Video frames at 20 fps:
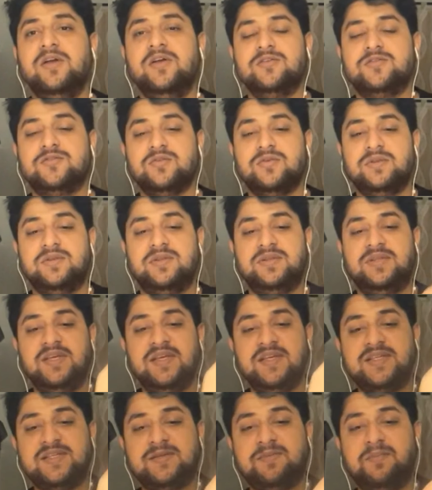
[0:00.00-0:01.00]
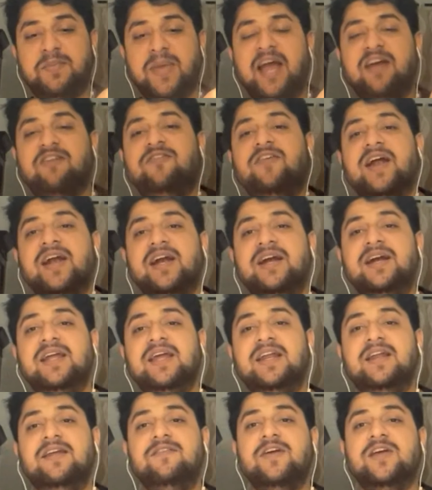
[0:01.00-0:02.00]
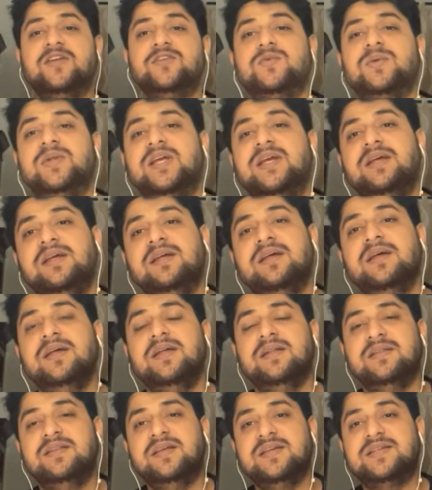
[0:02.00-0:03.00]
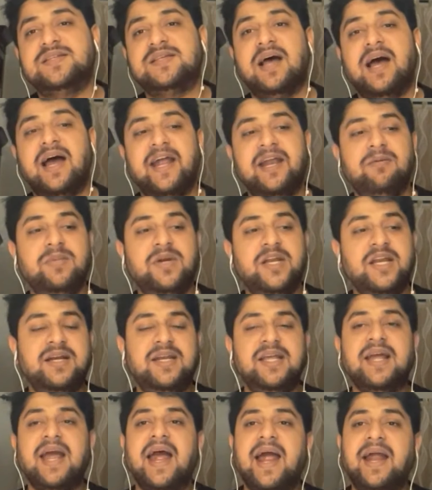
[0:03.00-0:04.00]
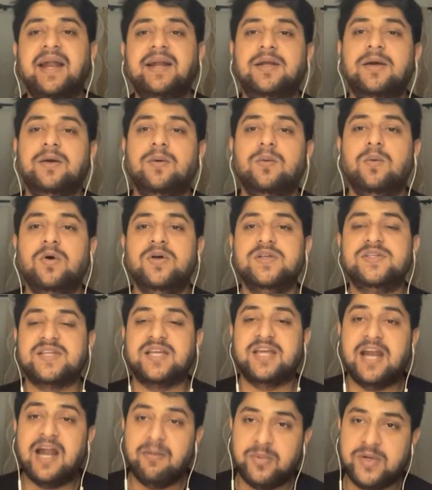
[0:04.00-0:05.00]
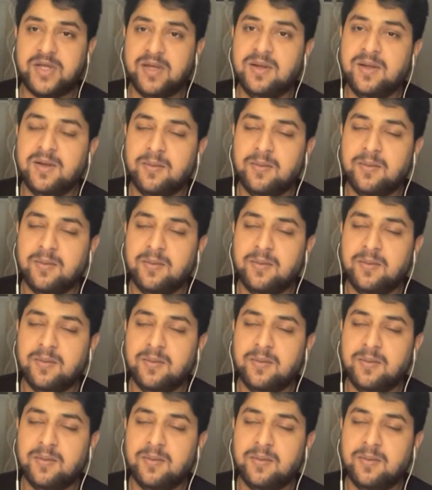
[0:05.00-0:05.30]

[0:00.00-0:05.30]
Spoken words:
So this backfired, and eventually this IMDT Act was scrapped